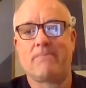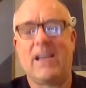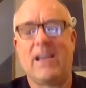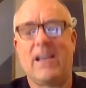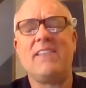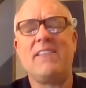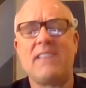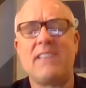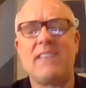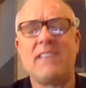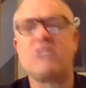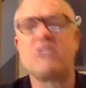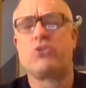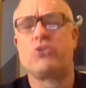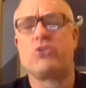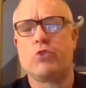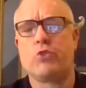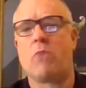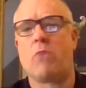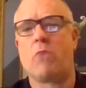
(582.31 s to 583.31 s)
I think that's a
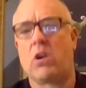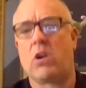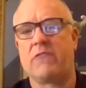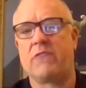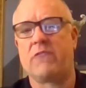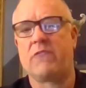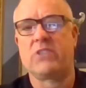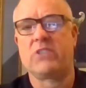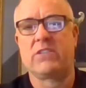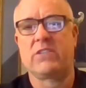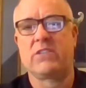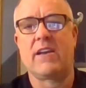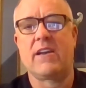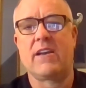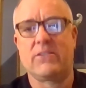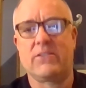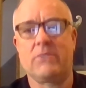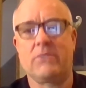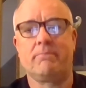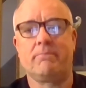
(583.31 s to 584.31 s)
true mark of
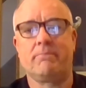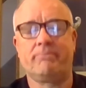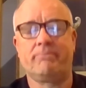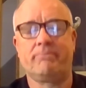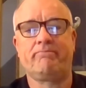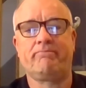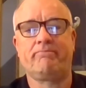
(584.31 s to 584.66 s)
success. Yeah,